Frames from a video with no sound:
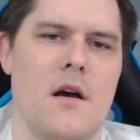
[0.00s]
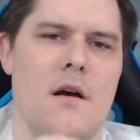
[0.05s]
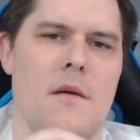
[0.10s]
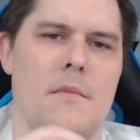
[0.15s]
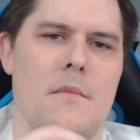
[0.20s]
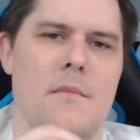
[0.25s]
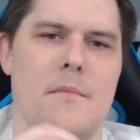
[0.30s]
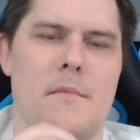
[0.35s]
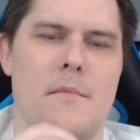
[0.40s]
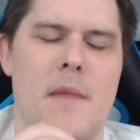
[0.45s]

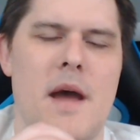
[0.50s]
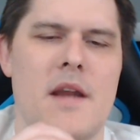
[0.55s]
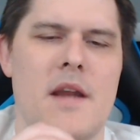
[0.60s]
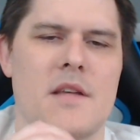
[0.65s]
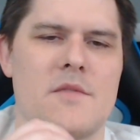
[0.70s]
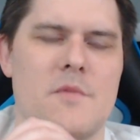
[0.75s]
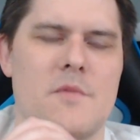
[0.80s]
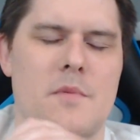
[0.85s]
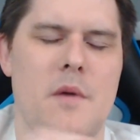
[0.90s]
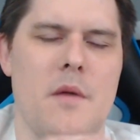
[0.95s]
Maddox
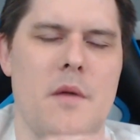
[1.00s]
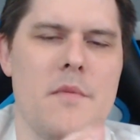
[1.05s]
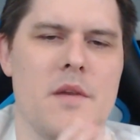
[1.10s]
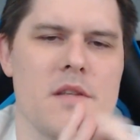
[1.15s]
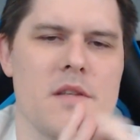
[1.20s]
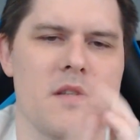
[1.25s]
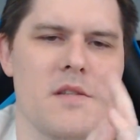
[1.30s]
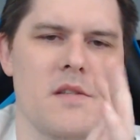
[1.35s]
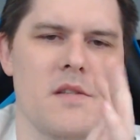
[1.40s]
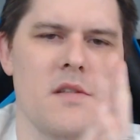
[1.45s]
will probably be
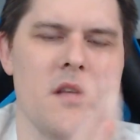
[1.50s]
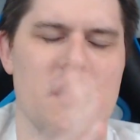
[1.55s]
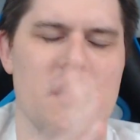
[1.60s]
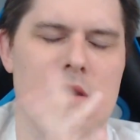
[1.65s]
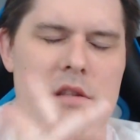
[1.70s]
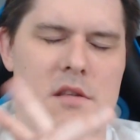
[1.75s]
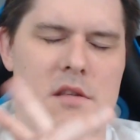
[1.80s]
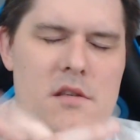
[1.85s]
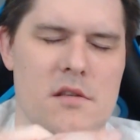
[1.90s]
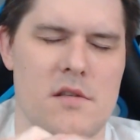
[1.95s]
in
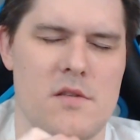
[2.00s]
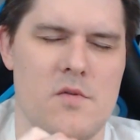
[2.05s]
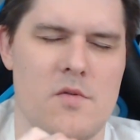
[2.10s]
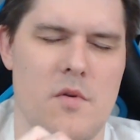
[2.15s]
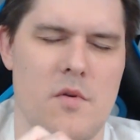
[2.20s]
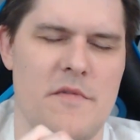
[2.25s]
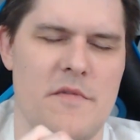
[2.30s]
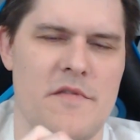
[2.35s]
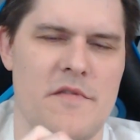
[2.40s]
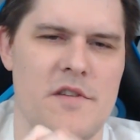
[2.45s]
the
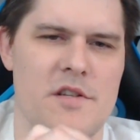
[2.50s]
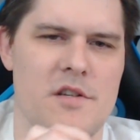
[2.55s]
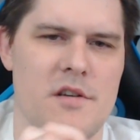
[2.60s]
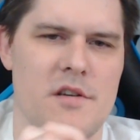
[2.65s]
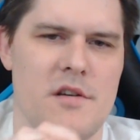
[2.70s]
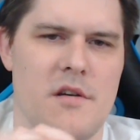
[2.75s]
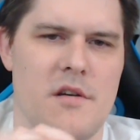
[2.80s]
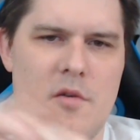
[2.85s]
Storm Division,